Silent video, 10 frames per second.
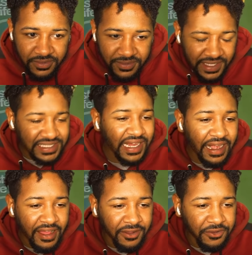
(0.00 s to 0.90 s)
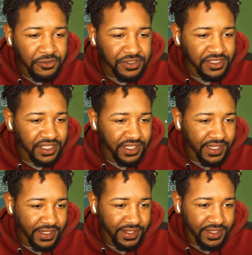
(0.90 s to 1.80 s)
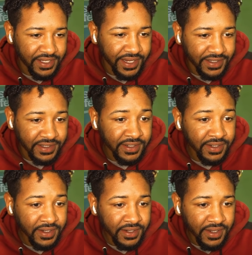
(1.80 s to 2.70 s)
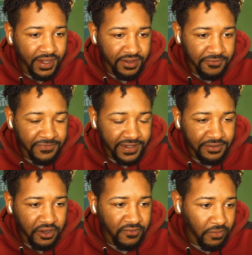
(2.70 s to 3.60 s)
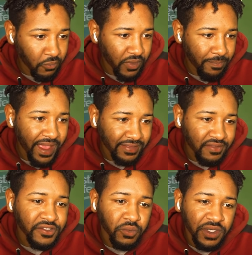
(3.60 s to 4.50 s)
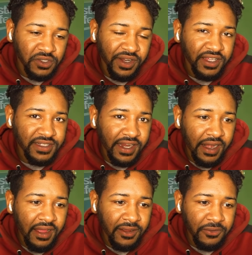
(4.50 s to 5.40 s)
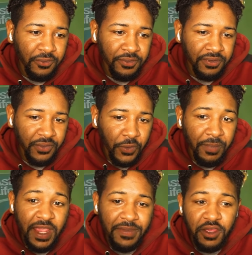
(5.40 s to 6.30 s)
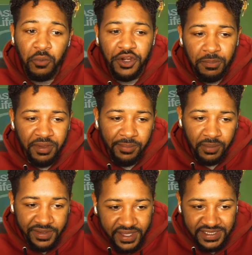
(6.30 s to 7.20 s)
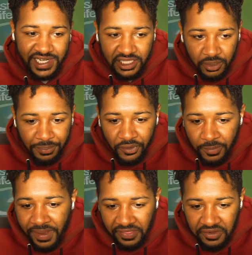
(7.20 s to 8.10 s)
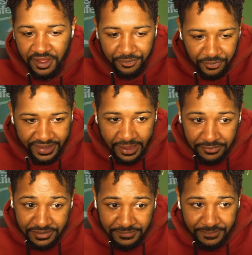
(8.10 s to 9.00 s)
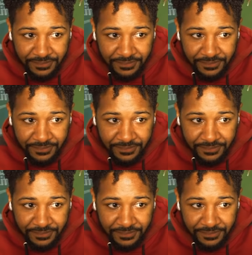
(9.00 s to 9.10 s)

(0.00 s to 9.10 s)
That's not a knock on because he hit, he kicked it and it deflected off him went back this way. So that's not a knock on. Or maybe it would have been, but because he got the ball back, the knock on count it.